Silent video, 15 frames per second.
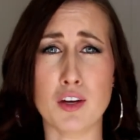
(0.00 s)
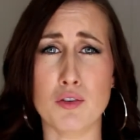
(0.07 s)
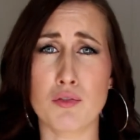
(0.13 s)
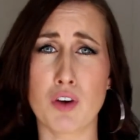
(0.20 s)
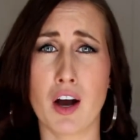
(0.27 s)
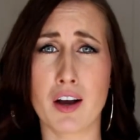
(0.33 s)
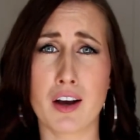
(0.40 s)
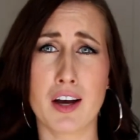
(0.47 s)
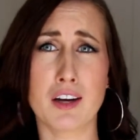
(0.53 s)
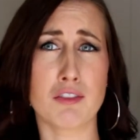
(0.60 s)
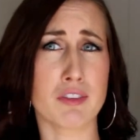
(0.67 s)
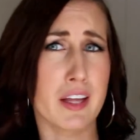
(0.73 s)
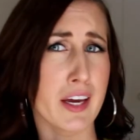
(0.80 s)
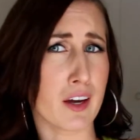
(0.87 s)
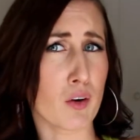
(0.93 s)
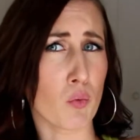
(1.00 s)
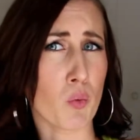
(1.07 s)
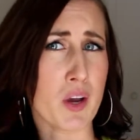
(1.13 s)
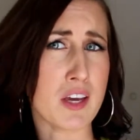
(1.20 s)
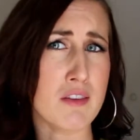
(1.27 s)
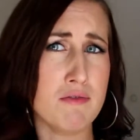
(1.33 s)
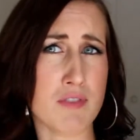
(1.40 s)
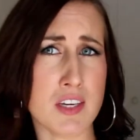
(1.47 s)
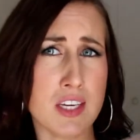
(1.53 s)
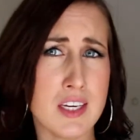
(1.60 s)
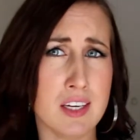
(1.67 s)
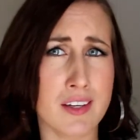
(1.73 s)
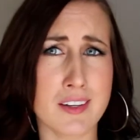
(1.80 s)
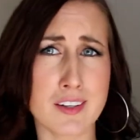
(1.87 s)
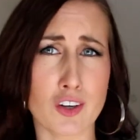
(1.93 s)
then you've got kind of like
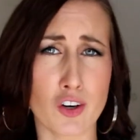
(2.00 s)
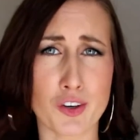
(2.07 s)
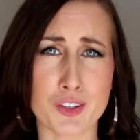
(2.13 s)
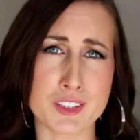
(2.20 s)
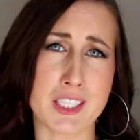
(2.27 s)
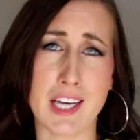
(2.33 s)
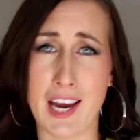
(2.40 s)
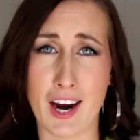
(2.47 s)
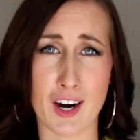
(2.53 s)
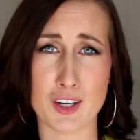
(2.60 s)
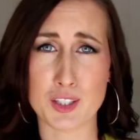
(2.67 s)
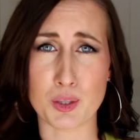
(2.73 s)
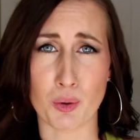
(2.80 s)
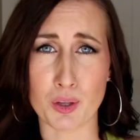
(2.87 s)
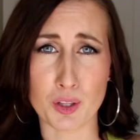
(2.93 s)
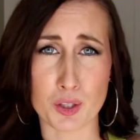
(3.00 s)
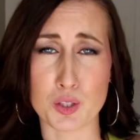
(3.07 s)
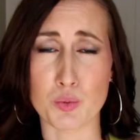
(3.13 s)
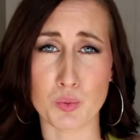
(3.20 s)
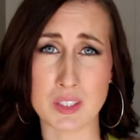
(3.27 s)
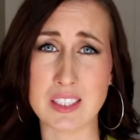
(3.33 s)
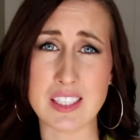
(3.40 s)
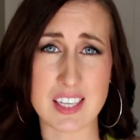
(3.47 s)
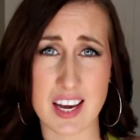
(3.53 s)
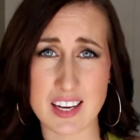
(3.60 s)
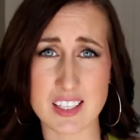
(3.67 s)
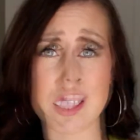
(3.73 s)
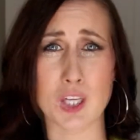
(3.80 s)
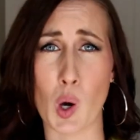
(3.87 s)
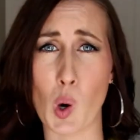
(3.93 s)
wavy, curly hair, so it looks really
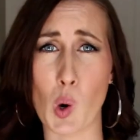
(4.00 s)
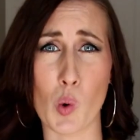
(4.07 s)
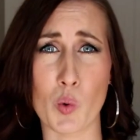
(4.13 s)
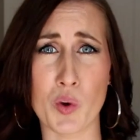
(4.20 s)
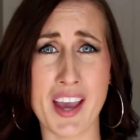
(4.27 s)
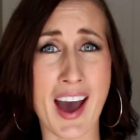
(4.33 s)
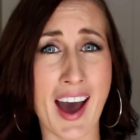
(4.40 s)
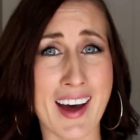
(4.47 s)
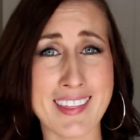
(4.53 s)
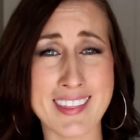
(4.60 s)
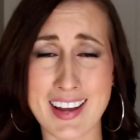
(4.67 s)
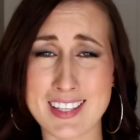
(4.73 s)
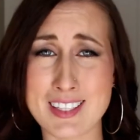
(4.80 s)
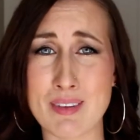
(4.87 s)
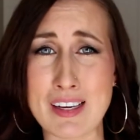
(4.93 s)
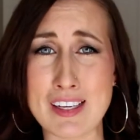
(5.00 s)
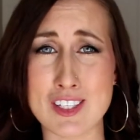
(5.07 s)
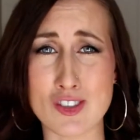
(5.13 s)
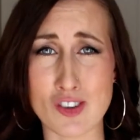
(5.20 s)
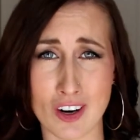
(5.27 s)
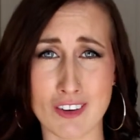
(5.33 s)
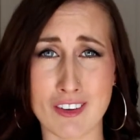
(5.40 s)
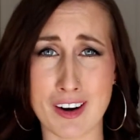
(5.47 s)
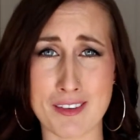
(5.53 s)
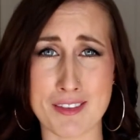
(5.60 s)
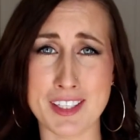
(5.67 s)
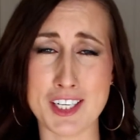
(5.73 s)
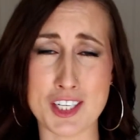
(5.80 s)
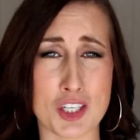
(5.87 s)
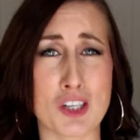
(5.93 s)
nice. So yeah, that's my strong
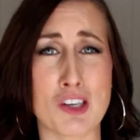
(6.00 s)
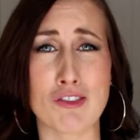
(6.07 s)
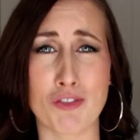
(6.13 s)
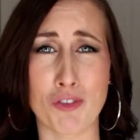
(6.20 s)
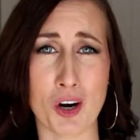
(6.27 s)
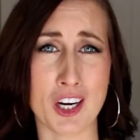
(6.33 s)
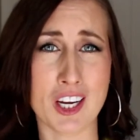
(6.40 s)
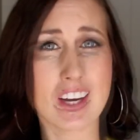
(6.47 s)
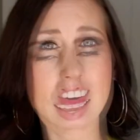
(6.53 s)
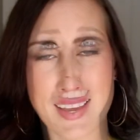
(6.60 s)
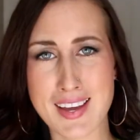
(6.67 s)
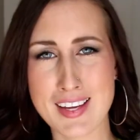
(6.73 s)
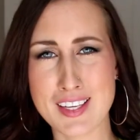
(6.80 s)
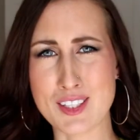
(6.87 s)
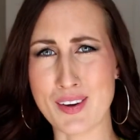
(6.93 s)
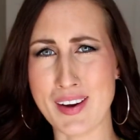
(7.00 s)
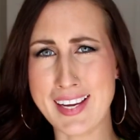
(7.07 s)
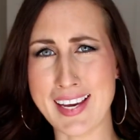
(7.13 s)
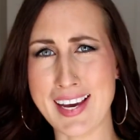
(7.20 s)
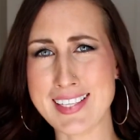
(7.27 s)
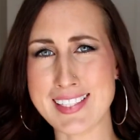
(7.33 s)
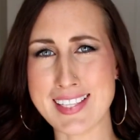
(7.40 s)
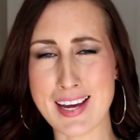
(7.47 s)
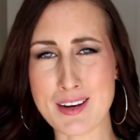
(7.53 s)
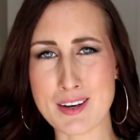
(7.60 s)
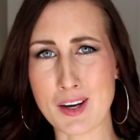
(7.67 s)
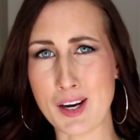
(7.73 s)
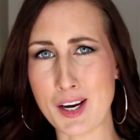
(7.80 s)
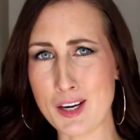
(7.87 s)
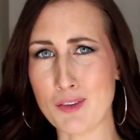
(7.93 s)
recommendation for you. So I guess
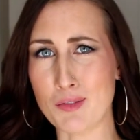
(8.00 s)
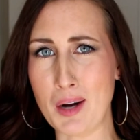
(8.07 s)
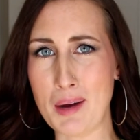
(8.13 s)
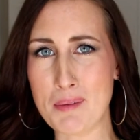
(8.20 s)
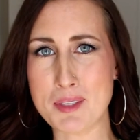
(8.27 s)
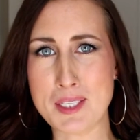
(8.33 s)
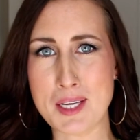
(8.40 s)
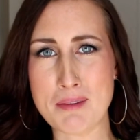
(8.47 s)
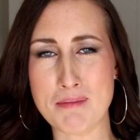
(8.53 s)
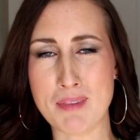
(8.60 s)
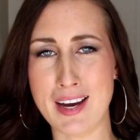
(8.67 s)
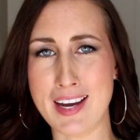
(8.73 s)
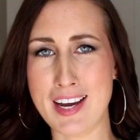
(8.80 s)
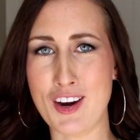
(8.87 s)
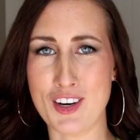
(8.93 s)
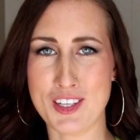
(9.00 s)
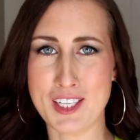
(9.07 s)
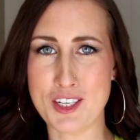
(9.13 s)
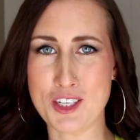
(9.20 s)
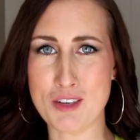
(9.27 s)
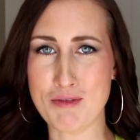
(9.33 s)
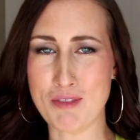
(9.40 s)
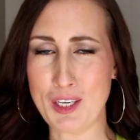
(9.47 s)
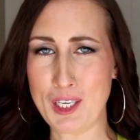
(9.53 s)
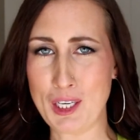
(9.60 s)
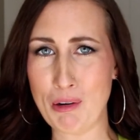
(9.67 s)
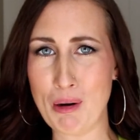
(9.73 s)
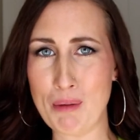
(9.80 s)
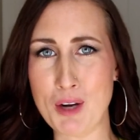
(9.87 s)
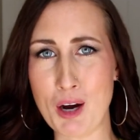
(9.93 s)
that kind of wraps up my hair extension
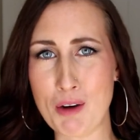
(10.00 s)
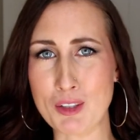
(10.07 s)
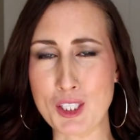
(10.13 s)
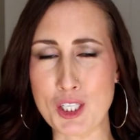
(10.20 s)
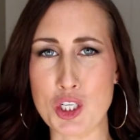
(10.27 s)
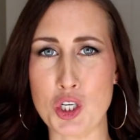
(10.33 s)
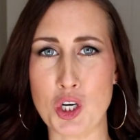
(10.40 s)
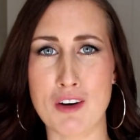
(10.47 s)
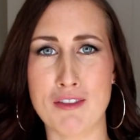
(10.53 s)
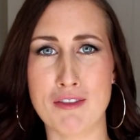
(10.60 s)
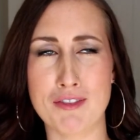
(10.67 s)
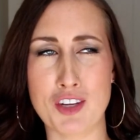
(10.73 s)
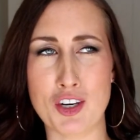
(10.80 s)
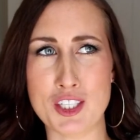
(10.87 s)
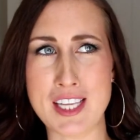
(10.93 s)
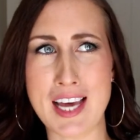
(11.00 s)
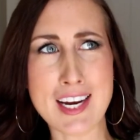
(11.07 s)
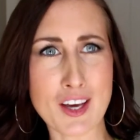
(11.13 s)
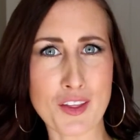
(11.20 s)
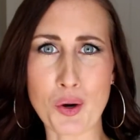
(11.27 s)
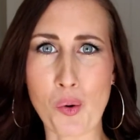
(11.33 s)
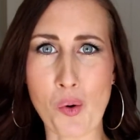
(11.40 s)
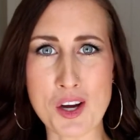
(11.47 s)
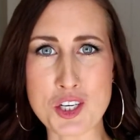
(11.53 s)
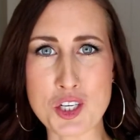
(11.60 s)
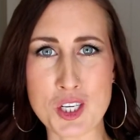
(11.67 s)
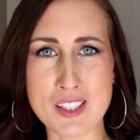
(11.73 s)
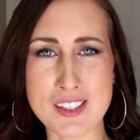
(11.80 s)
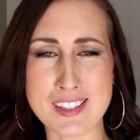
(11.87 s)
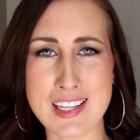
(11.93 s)
video. I'm not really sure if there's any other
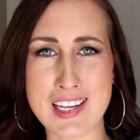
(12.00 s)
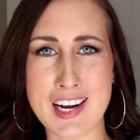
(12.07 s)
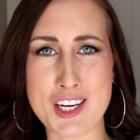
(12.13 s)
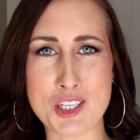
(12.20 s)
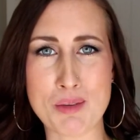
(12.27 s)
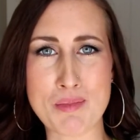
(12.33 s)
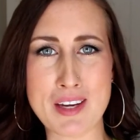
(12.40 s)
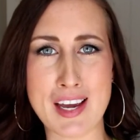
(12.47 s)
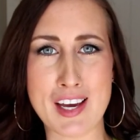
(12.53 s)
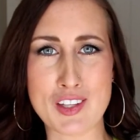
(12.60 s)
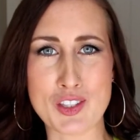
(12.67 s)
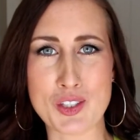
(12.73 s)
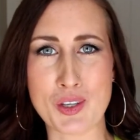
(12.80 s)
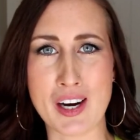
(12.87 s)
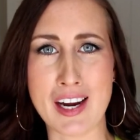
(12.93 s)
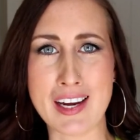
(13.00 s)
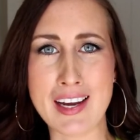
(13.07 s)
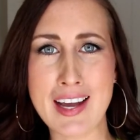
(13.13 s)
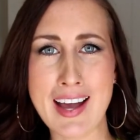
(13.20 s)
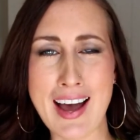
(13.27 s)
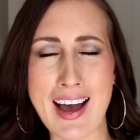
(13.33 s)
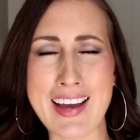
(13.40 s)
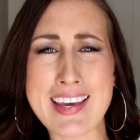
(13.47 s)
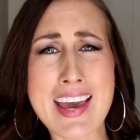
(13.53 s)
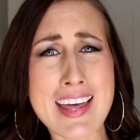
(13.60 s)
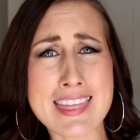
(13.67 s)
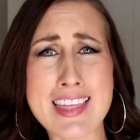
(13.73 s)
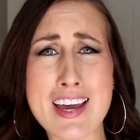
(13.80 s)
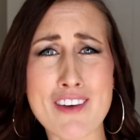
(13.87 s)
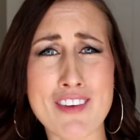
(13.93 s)
questions that I should be answering. I
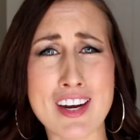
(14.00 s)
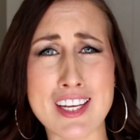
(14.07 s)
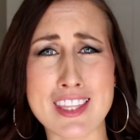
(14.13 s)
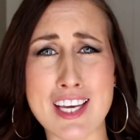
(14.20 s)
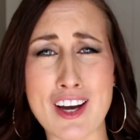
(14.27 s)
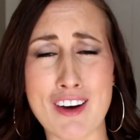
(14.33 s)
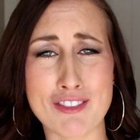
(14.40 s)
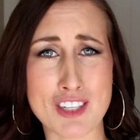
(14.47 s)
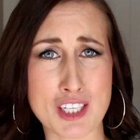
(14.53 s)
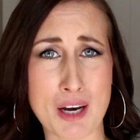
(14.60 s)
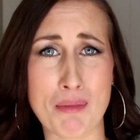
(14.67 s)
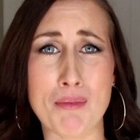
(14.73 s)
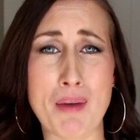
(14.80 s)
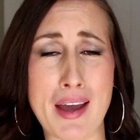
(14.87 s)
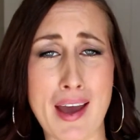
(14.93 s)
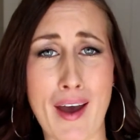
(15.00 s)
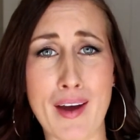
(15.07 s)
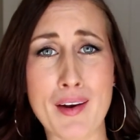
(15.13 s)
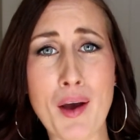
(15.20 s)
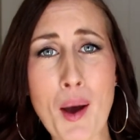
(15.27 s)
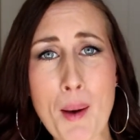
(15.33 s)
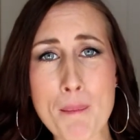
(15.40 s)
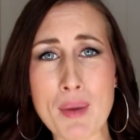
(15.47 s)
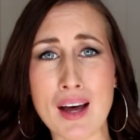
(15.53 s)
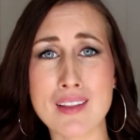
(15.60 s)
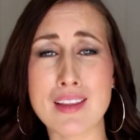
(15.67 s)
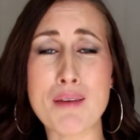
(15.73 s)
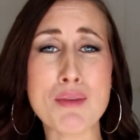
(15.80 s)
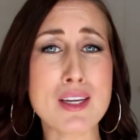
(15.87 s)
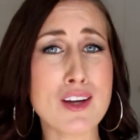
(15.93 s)
can't think of anything off the top of my head,
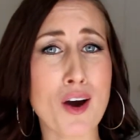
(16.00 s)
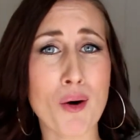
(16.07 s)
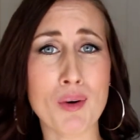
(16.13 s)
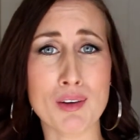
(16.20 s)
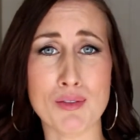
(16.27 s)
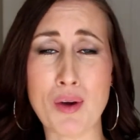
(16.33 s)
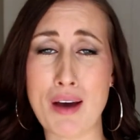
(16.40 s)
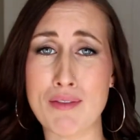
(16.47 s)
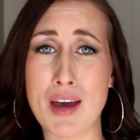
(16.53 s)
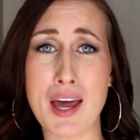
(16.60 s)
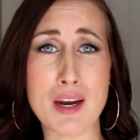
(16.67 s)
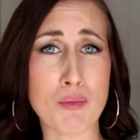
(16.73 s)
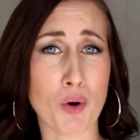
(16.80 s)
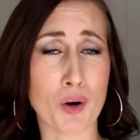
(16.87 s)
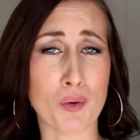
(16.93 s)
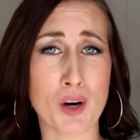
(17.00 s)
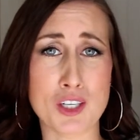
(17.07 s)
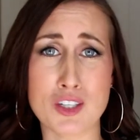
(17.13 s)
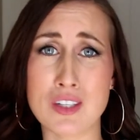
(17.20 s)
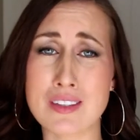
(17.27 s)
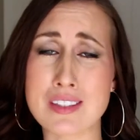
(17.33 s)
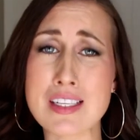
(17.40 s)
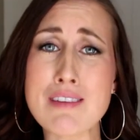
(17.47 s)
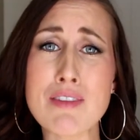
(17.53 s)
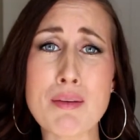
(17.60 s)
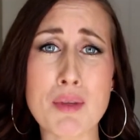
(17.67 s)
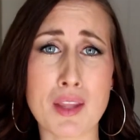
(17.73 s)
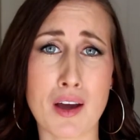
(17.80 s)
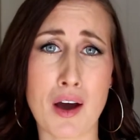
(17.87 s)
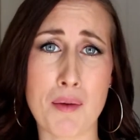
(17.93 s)
but let me know if you have any more questions. Leave
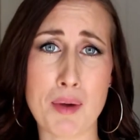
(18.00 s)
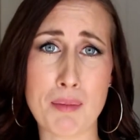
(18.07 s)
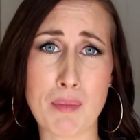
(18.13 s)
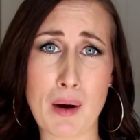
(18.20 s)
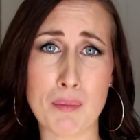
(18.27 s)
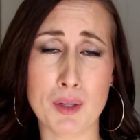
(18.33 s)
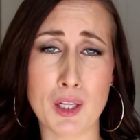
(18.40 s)
them in the comment bar